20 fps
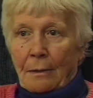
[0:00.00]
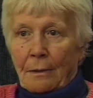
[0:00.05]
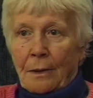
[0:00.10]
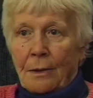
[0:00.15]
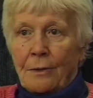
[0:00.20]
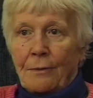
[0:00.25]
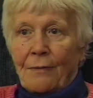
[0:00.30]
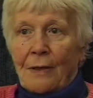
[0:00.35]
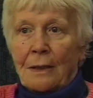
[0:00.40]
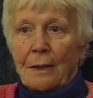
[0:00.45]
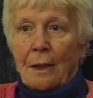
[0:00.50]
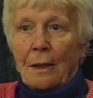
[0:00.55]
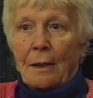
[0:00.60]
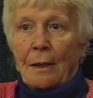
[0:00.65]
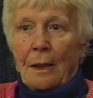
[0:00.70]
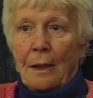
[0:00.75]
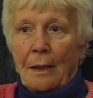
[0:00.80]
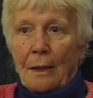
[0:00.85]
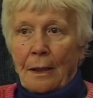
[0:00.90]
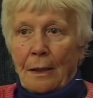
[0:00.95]
This was a
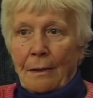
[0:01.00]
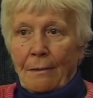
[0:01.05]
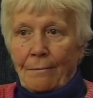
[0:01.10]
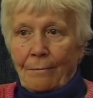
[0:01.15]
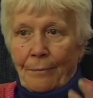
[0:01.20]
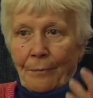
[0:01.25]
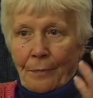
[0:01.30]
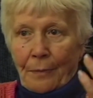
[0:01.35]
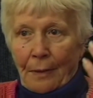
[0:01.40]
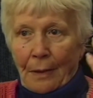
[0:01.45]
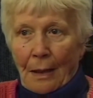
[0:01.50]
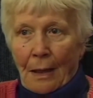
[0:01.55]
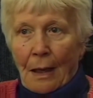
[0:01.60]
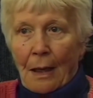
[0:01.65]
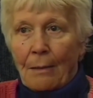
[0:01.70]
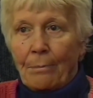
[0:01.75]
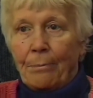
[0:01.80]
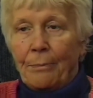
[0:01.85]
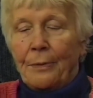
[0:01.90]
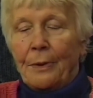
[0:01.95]
ladder
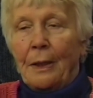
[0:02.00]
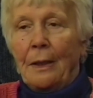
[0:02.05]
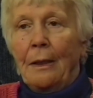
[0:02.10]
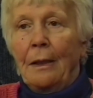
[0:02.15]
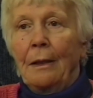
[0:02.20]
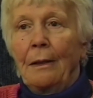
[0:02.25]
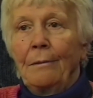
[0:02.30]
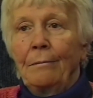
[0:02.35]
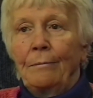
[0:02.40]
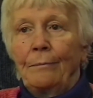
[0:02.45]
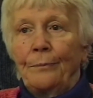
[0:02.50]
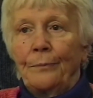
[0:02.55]
up there,